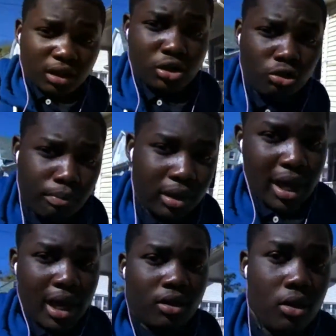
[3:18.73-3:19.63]
if I look too
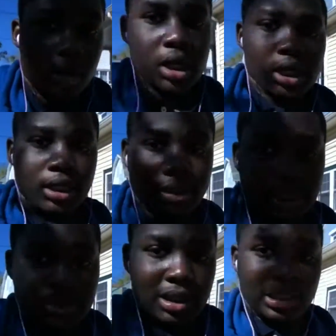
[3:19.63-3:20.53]
black or
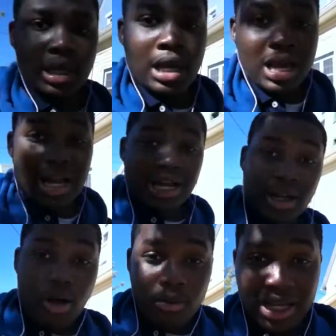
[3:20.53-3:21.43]
something.
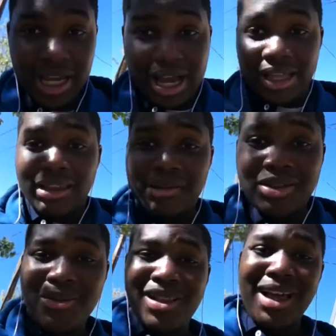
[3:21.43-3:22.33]
Oh my God, I'm so